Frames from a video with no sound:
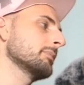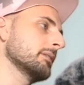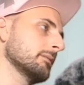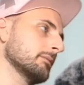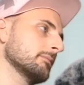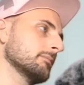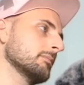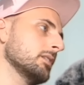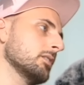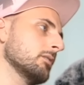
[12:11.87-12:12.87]
But,
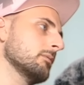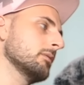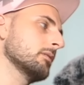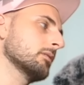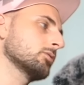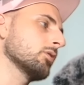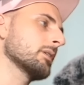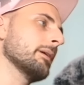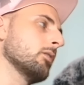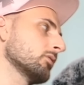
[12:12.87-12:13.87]
you know,
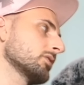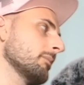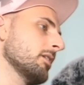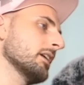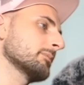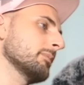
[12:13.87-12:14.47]
talking about all-time highs,